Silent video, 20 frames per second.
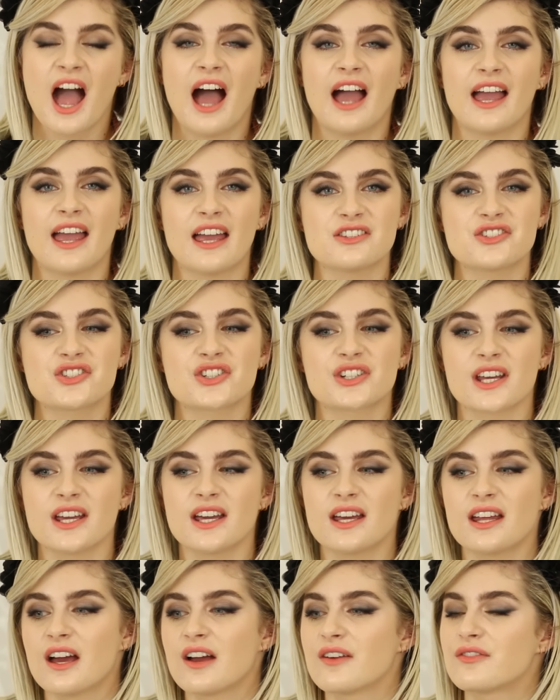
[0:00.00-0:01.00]
I entered
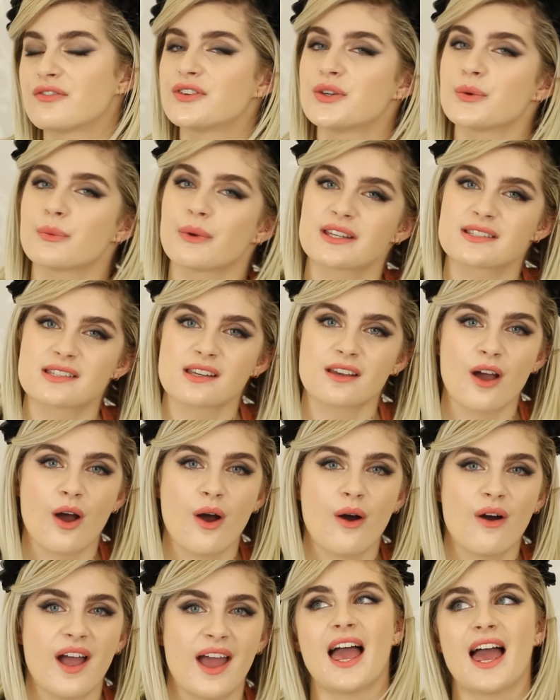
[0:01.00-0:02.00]
it a few weeks
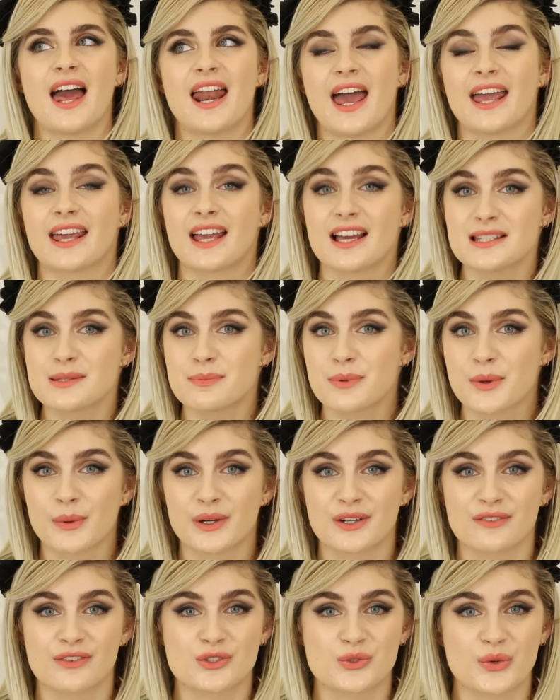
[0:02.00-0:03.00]
ago and I got to be
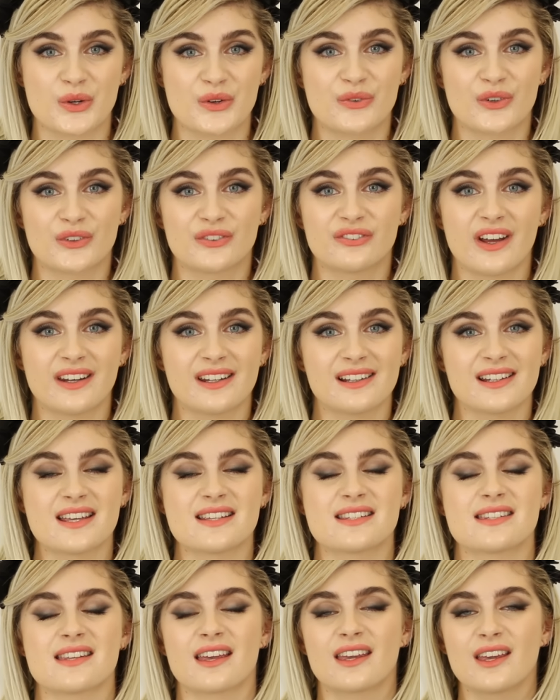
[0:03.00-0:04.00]
one of the 24
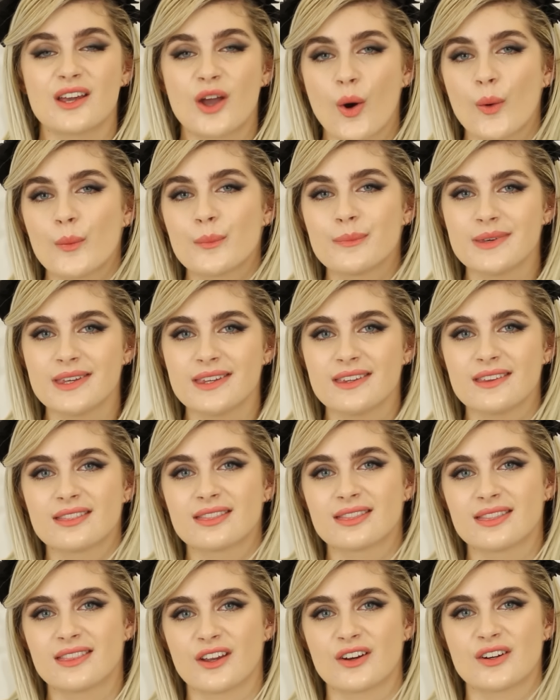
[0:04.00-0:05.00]
finalists and go
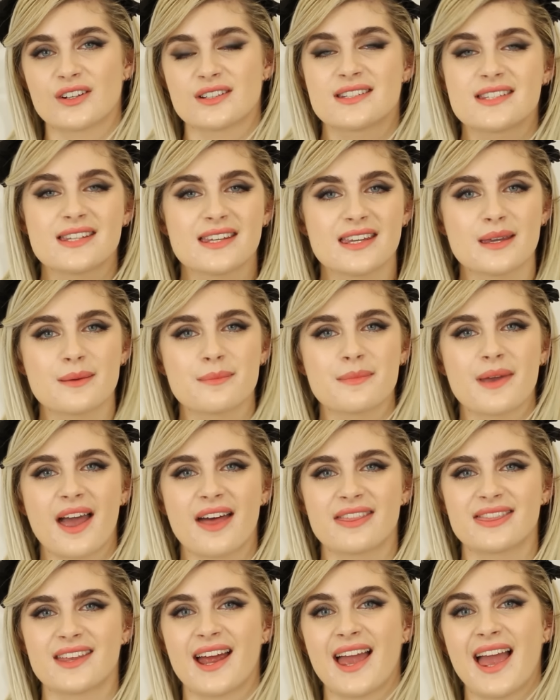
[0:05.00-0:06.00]
meet their team
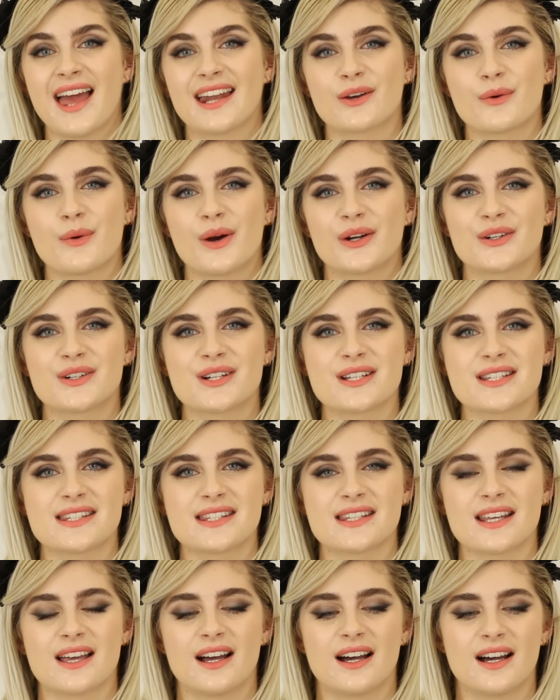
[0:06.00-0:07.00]
at the
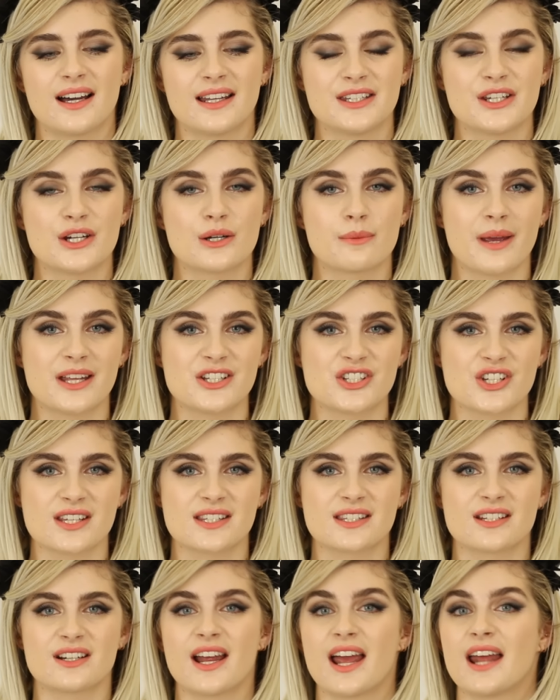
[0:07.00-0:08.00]
headquarters near
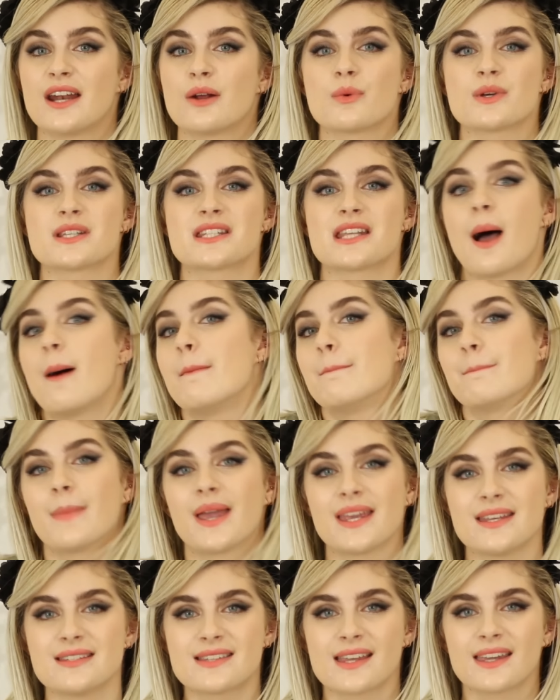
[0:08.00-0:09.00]
Manchester, and it was
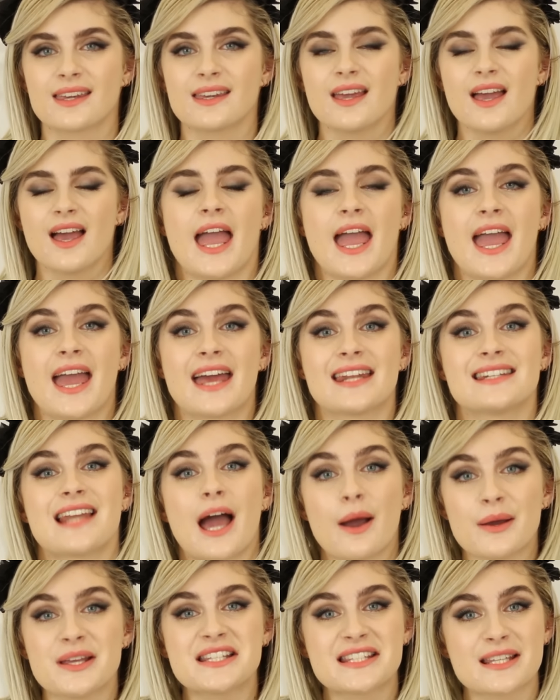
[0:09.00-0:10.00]
amazing. And
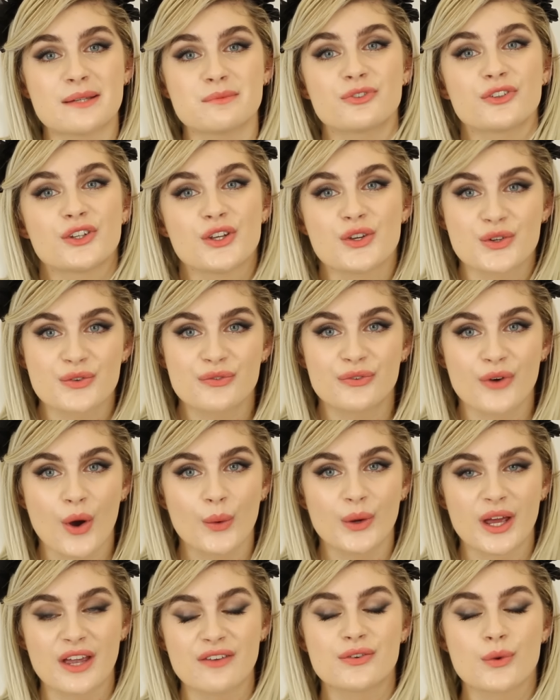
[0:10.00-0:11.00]
now it's time for you to
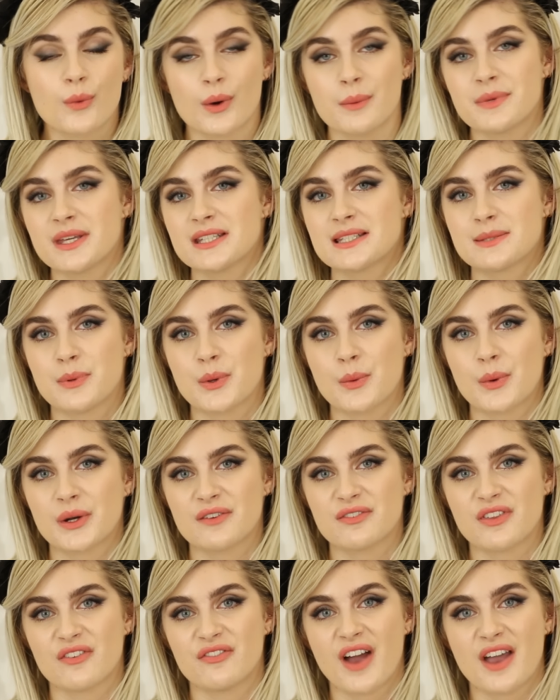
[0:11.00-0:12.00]
vote. If you want me to be one
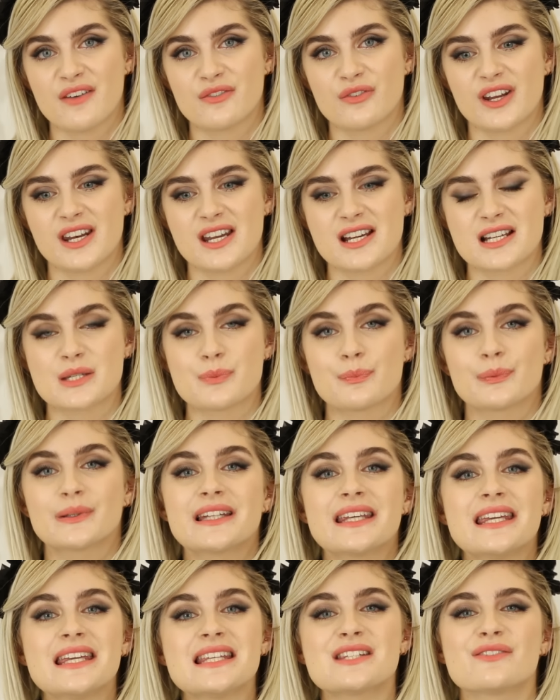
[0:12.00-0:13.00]
of the 5 winners,
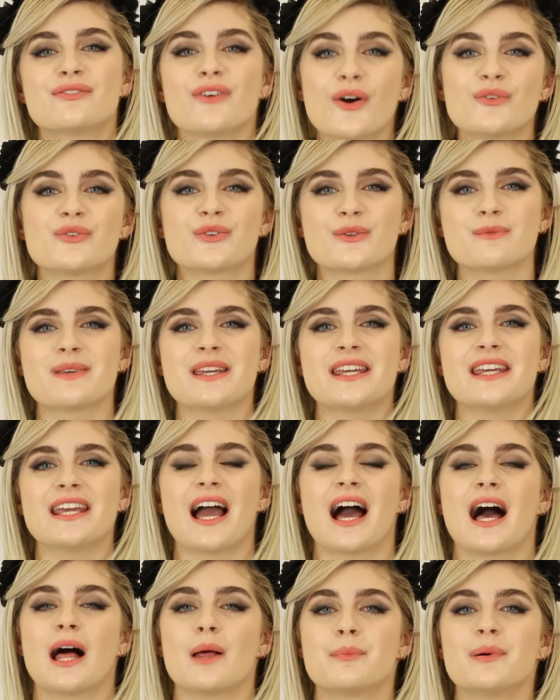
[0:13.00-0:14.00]
please vote for
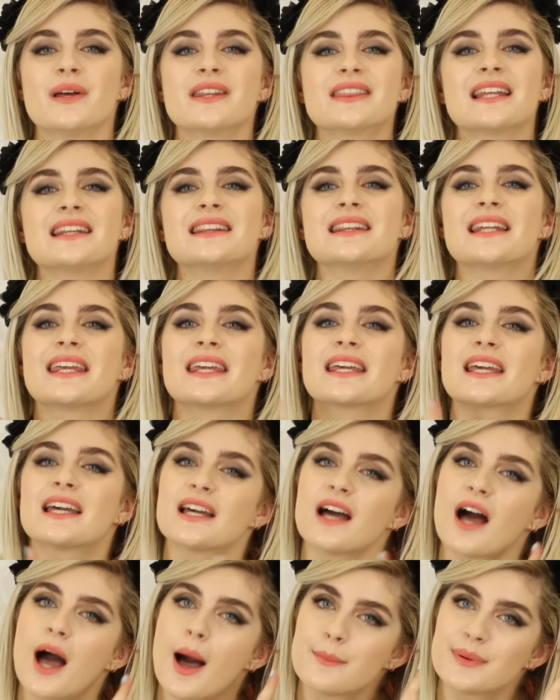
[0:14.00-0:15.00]
me. I'll put the link
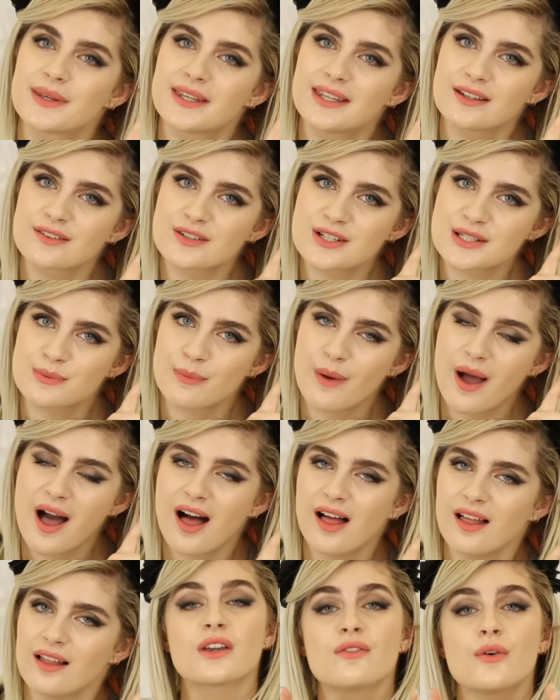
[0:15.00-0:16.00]
up here as
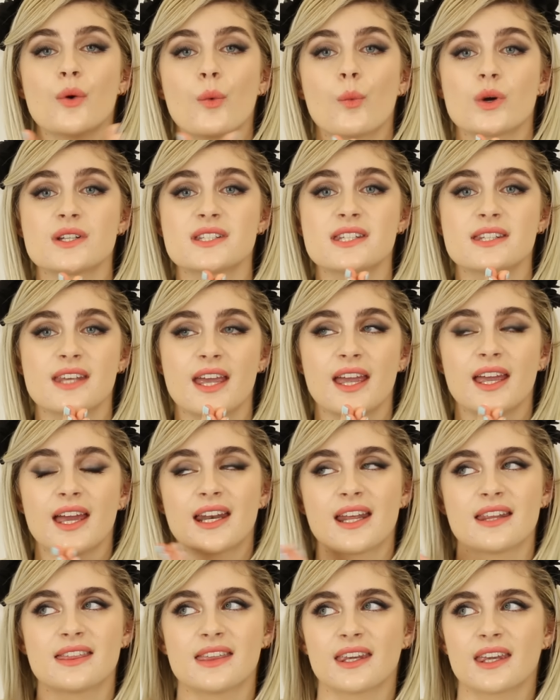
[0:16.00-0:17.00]
well. You can vote once a day,
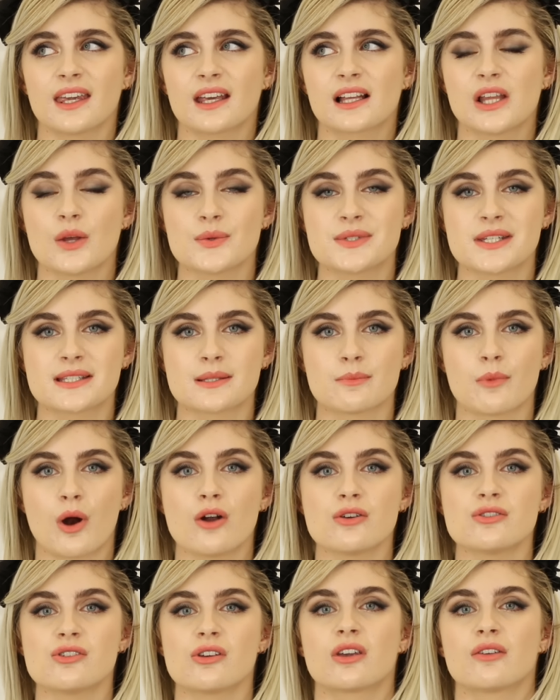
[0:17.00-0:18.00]
and I think it closes
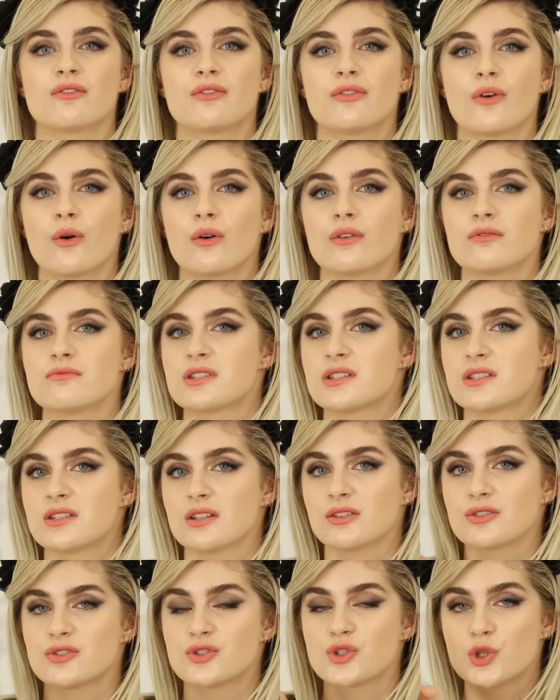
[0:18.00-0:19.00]
tomorrow, so you can vote
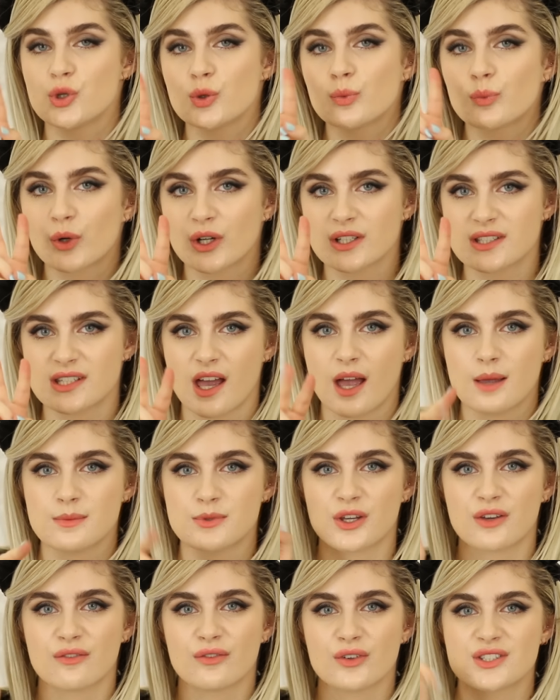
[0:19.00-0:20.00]
still 2 more times.
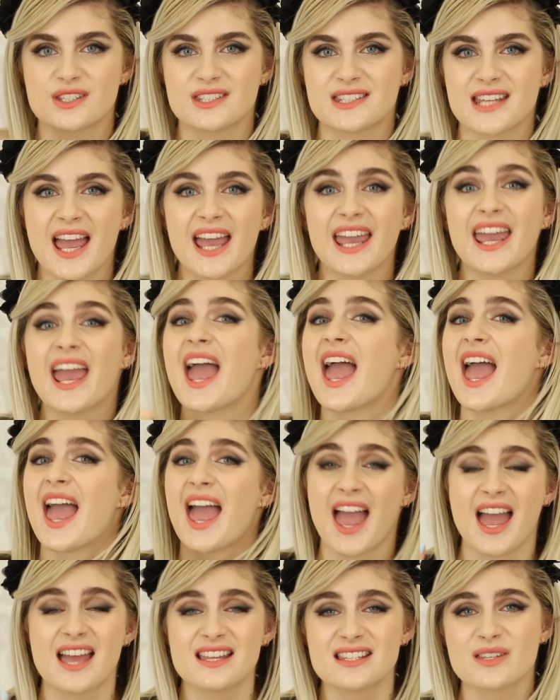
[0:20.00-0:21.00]
So you can vote today
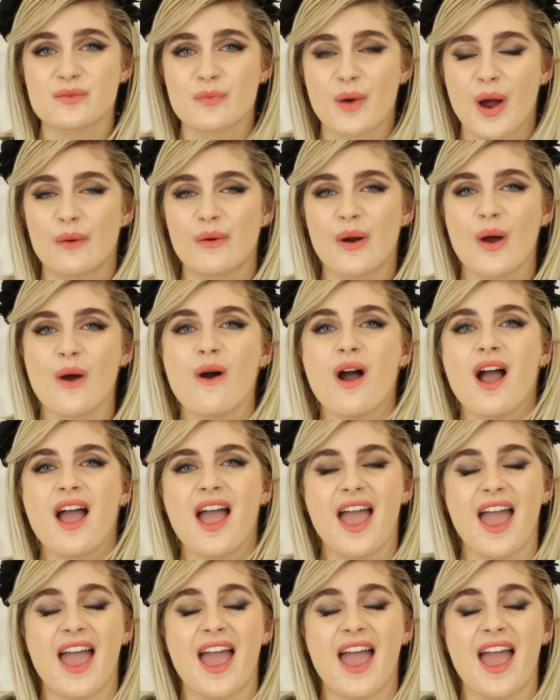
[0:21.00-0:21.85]
and tomorrow.